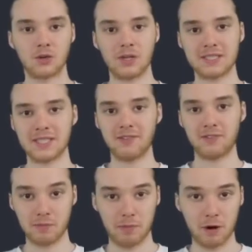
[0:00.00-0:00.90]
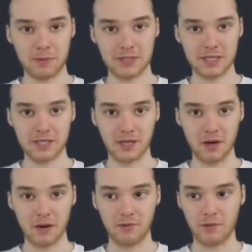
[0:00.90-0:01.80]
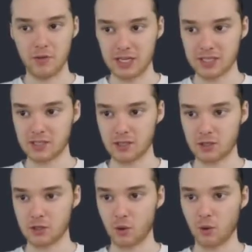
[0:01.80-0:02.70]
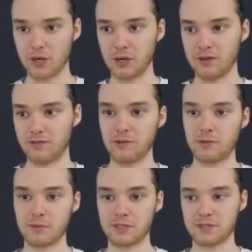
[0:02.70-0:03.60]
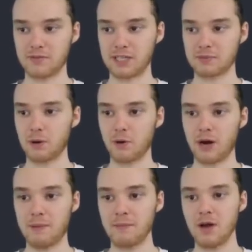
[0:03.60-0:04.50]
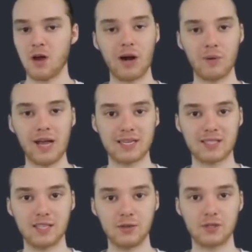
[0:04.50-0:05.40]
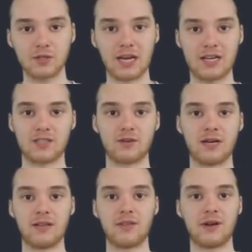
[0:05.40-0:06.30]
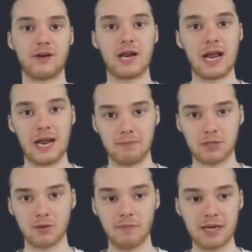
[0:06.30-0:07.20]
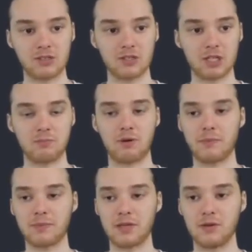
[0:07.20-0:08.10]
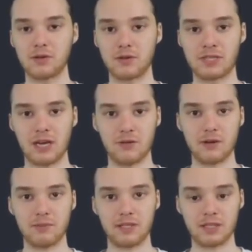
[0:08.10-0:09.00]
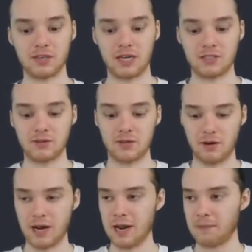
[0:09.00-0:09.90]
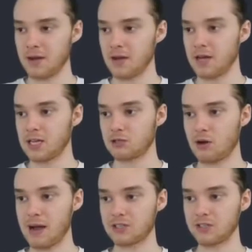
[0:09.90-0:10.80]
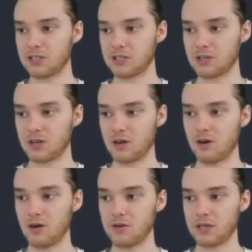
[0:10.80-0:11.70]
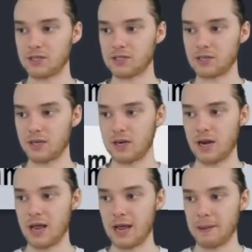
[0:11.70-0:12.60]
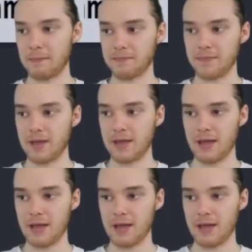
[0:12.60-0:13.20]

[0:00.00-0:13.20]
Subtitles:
So let's say for the purposes of this tutorial and for the purposes of this program, why don't we ask the user to enter in their name? So I'll basically just prompt the user, tell them that they should enter in their name. So I'm actually just going to call this name.